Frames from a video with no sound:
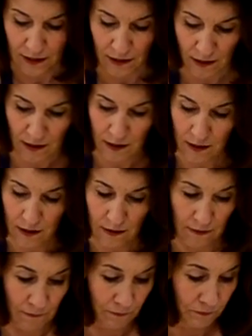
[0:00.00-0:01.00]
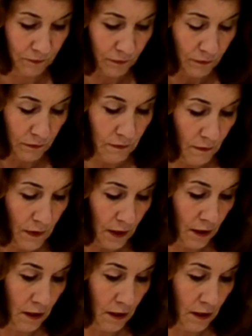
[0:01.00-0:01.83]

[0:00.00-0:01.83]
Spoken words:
No one is speaking in this clip.